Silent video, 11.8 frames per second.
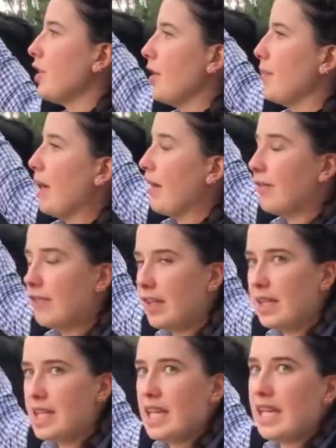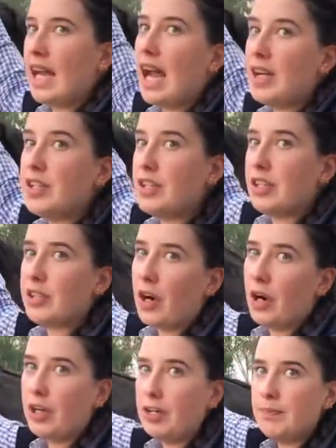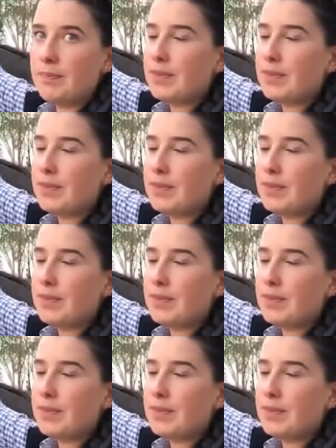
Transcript: to be feeling as you go,